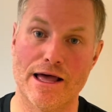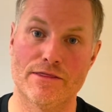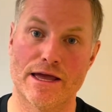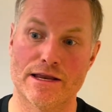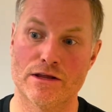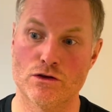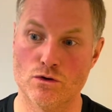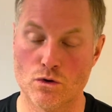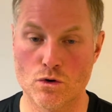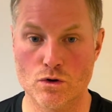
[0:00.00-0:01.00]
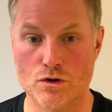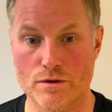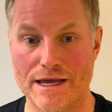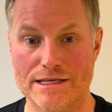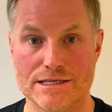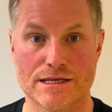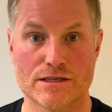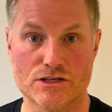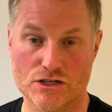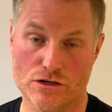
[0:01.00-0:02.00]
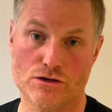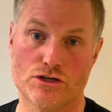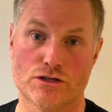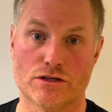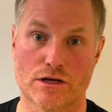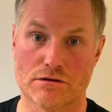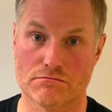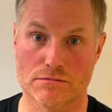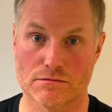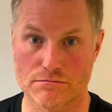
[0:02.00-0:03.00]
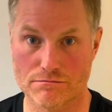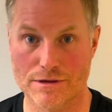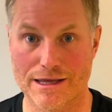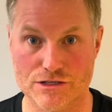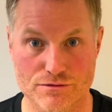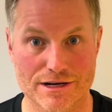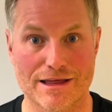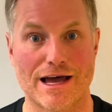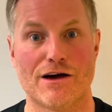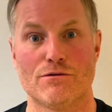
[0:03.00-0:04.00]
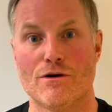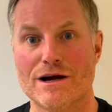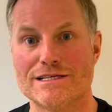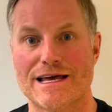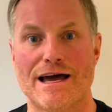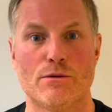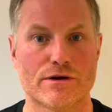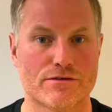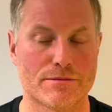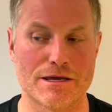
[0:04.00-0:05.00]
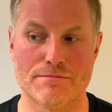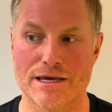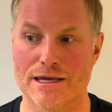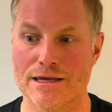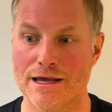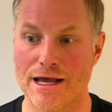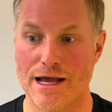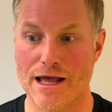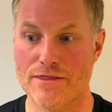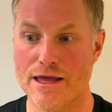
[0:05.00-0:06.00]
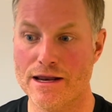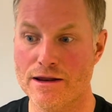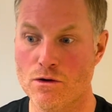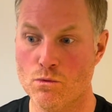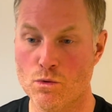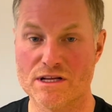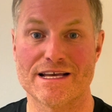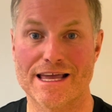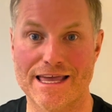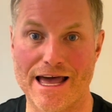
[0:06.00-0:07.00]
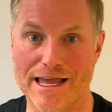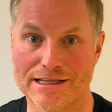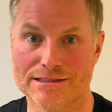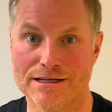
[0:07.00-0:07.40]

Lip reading: and then you're creating the solution that gets rid of that, or irons that out, whatever it may be, and then what does that gain?